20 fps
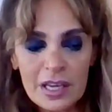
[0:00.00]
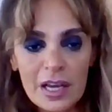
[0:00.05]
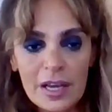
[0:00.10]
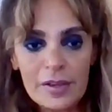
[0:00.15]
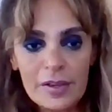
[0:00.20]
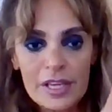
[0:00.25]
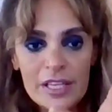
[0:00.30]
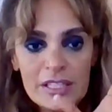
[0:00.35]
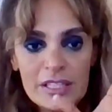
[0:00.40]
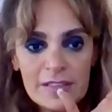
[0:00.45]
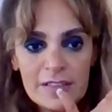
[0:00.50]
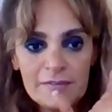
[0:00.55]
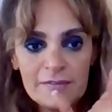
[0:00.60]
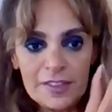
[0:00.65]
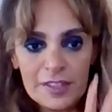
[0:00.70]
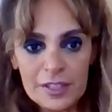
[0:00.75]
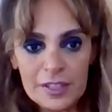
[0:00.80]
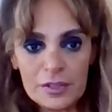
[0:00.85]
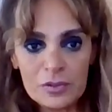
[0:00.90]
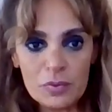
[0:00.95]
he is the
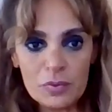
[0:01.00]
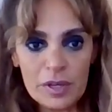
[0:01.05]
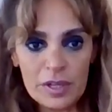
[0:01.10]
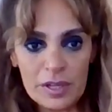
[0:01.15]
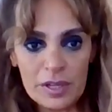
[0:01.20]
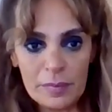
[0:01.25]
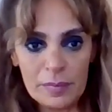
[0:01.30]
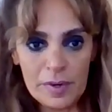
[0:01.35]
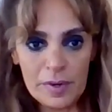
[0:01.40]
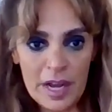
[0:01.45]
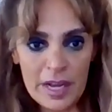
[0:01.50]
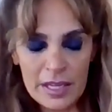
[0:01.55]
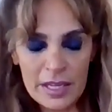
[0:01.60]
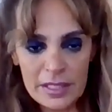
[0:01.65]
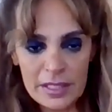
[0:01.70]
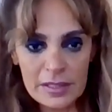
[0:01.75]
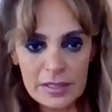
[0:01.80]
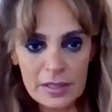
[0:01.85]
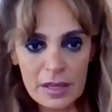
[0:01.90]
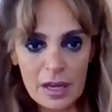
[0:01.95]
first winner
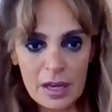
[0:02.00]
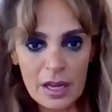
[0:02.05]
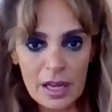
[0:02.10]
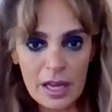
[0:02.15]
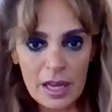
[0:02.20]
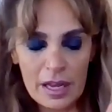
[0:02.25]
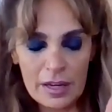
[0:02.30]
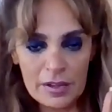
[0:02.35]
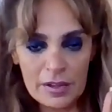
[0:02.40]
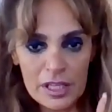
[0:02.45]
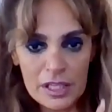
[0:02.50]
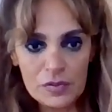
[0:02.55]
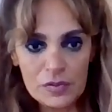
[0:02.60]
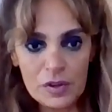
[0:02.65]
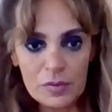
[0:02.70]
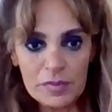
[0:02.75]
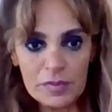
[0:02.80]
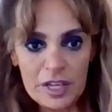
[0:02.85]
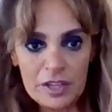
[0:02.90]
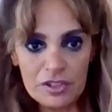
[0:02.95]
prize and he's
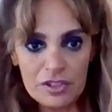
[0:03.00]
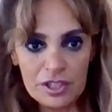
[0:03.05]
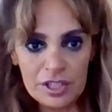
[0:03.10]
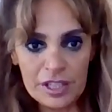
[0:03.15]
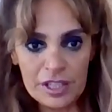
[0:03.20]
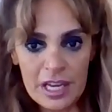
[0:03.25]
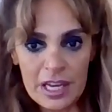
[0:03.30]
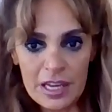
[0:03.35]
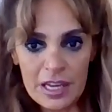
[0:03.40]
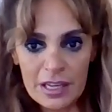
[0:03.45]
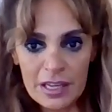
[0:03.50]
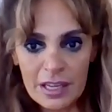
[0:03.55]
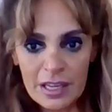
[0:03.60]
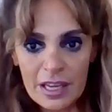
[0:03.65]
from Nigeria.